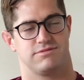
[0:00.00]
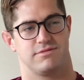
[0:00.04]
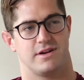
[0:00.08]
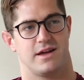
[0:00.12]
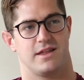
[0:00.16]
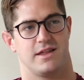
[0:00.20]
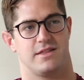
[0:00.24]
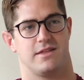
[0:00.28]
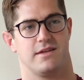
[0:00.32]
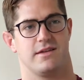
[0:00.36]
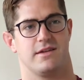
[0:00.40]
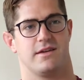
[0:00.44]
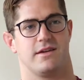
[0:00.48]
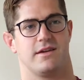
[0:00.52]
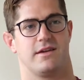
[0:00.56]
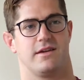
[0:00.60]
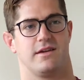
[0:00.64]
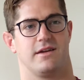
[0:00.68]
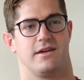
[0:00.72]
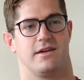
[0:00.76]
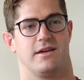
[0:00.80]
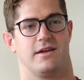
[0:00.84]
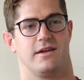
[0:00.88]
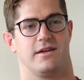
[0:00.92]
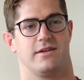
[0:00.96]
I
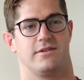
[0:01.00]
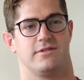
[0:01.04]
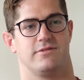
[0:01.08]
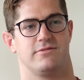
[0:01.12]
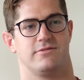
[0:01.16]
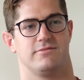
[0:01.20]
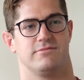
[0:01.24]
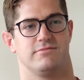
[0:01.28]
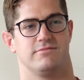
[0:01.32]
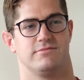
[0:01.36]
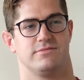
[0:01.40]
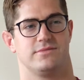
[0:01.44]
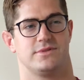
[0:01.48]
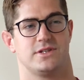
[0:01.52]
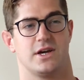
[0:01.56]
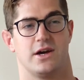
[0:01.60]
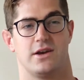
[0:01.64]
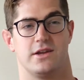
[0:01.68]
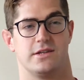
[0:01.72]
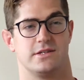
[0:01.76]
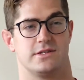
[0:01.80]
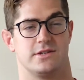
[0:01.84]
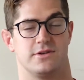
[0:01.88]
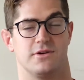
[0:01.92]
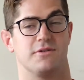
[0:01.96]
think
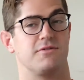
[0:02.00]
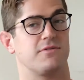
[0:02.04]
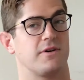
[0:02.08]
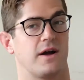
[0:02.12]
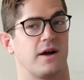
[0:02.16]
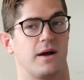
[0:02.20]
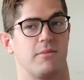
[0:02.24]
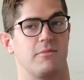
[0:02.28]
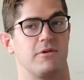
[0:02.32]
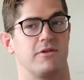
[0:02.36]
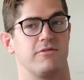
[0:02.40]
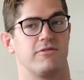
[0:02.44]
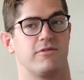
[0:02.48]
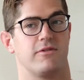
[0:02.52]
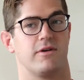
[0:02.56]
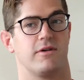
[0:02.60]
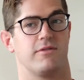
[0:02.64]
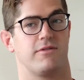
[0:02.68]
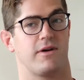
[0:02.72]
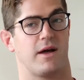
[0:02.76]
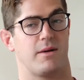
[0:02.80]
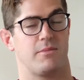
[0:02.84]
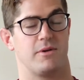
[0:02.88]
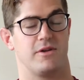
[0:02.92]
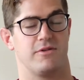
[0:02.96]
turning to your
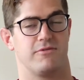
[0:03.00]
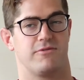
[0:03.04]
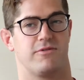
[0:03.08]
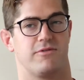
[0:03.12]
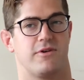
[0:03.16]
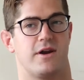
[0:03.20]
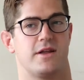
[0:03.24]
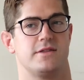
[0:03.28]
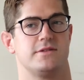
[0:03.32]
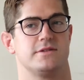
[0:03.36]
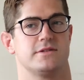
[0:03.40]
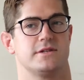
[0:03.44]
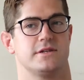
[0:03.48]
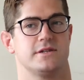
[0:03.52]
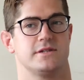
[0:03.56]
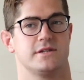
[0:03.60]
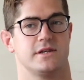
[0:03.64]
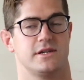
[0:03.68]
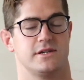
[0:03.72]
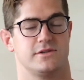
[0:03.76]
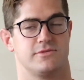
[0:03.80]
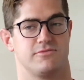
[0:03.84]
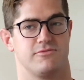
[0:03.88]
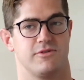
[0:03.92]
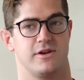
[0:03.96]
family and friends
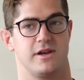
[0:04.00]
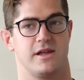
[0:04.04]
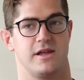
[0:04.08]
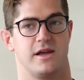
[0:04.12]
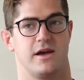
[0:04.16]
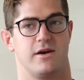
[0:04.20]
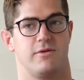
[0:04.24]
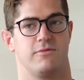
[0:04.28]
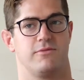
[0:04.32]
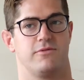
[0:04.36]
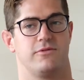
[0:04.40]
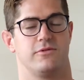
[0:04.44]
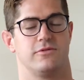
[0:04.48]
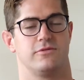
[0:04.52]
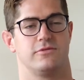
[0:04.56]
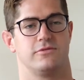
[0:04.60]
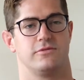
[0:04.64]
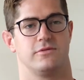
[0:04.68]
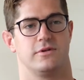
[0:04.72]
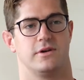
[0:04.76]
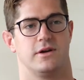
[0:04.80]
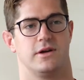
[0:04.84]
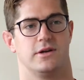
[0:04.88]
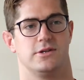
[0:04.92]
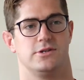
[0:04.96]
is really
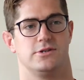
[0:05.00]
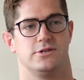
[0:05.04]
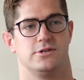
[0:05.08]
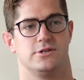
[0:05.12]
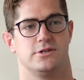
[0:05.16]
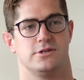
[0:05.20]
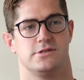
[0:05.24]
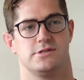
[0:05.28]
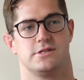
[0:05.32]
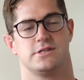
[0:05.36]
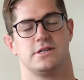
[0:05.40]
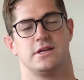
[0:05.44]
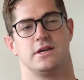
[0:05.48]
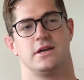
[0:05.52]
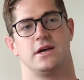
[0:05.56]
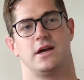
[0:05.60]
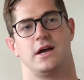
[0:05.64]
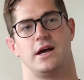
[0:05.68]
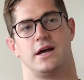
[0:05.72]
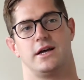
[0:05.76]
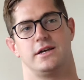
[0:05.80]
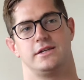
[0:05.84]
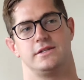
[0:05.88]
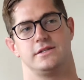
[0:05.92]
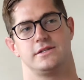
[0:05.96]
helpful. You shouldn't see it
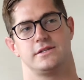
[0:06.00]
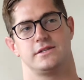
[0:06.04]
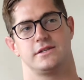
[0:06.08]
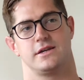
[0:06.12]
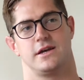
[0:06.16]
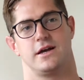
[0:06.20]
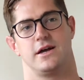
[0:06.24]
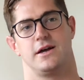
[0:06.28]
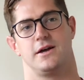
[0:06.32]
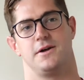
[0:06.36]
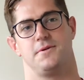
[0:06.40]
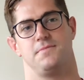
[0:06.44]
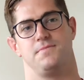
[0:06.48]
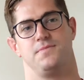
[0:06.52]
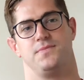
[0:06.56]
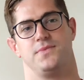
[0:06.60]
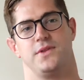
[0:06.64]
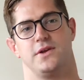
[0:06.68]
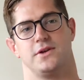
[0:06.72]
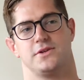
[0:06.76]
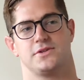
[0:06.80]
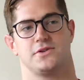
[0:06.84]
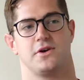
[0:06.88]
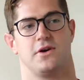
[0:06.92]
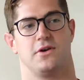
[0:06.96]
as a
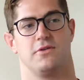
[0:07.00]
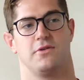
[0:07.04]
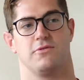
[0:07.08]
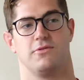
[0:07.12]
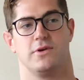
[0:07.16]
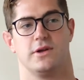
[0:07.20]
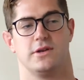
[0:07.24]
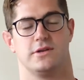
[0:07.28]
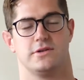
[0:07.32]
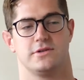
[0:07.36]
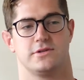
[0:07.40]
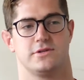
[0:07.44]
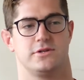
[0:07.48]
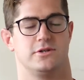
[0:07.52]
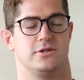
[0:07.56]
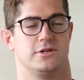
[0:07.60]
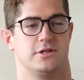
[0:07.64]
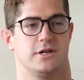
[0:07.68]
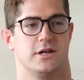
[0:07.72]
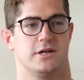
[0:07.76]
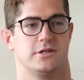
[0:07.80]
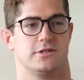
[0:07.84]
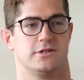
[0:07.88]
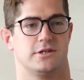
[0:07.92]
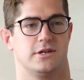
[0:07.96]
sign of weakness. You
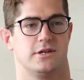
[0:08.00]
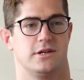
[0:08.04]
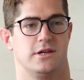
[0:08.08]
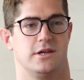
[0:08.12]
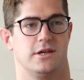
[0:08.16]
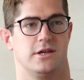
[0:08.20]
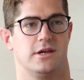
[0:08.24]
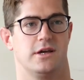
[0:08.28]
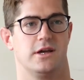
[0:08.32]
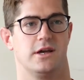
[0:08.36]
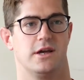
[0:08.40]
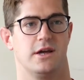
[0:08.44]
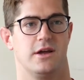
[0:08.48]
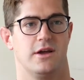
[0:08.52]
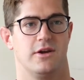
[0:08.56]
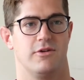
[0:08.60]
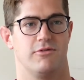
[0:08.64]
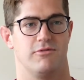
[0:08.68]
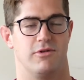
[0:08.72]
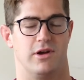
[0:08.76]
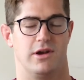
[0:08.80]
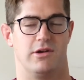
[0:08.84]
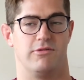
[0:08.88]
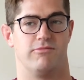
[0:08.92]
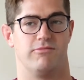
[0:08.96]
should actually
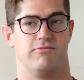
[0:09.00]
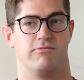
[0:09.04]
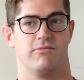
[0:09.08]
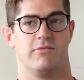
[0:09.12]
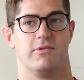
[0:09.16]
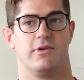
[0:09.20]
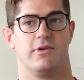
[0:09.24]
really,